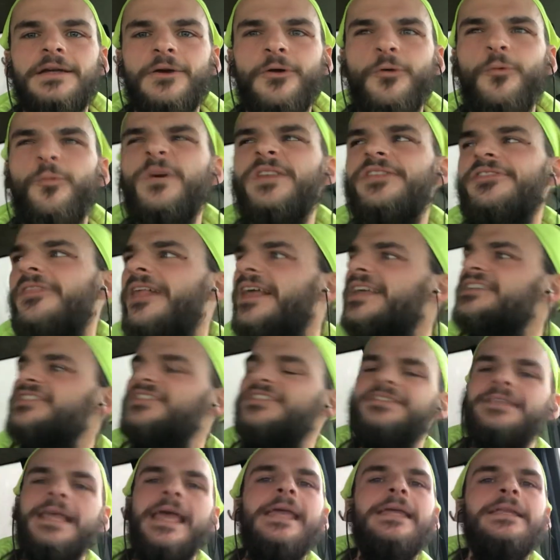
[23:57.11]
or with like
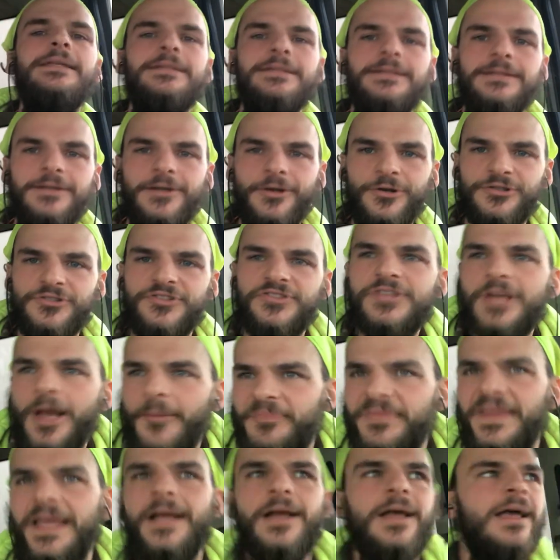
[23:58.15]
Satan or
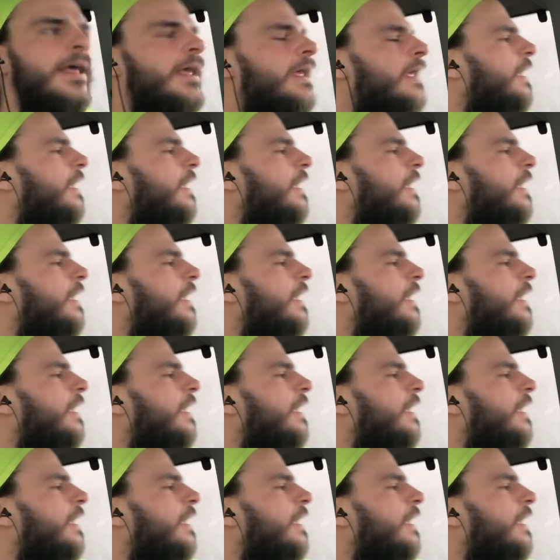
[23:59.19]
something,